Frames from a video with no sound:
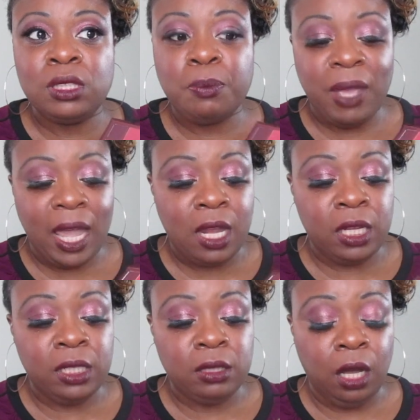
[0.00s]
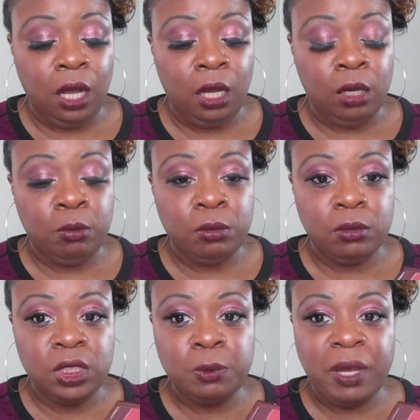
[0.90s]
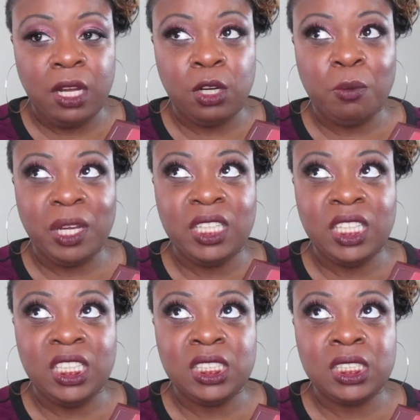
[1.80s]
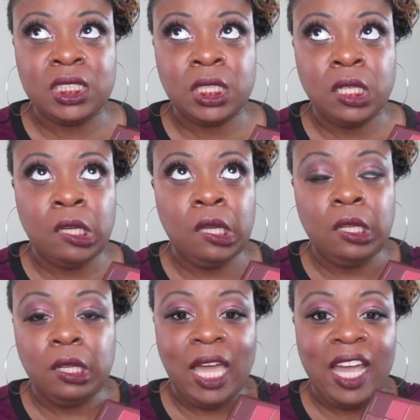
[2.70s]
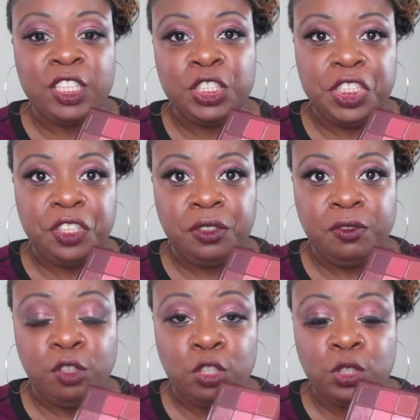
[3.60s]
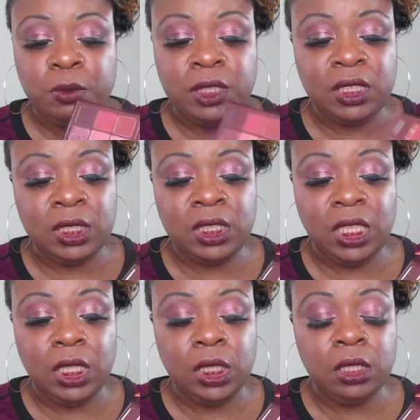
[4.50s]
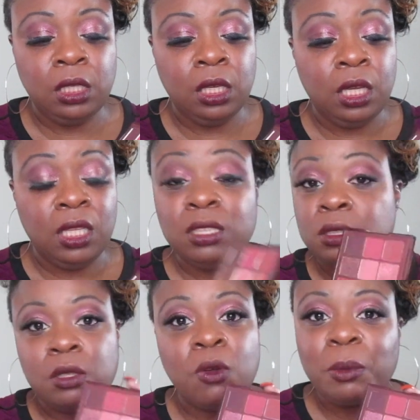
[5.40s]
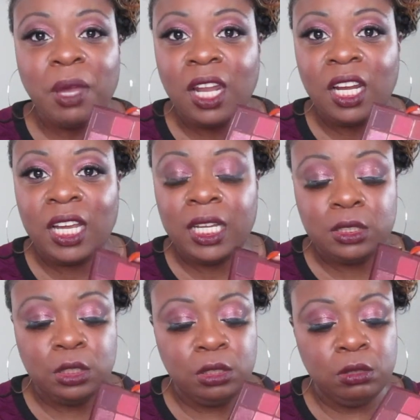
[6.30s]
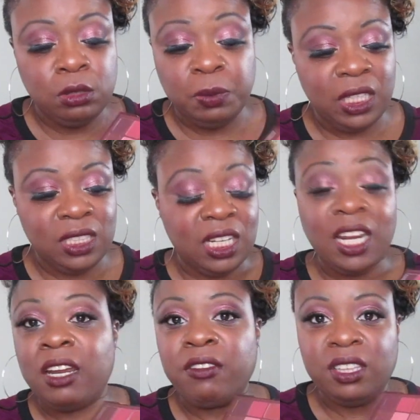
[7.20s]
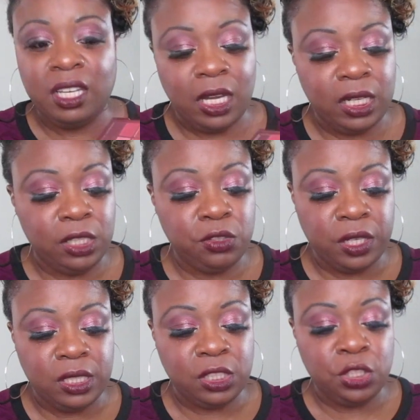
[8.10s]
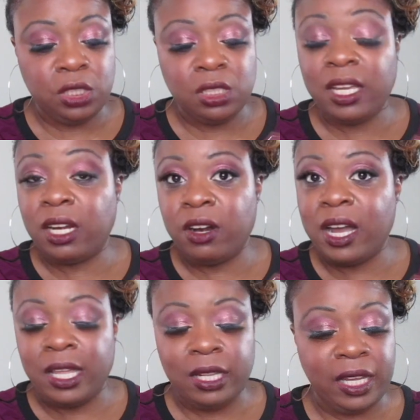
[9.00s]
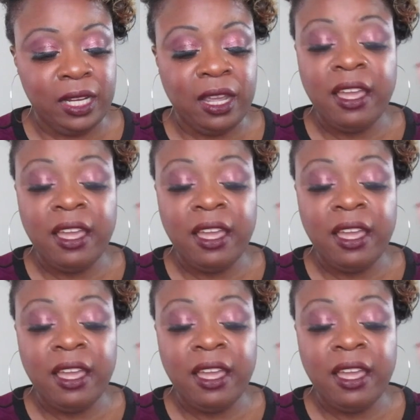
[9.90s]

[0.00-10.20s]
the palette, this palette on my niece last year for her Sweet 16. This is the only palette I had to use because it had everything I need. Transitions, it had a highlight,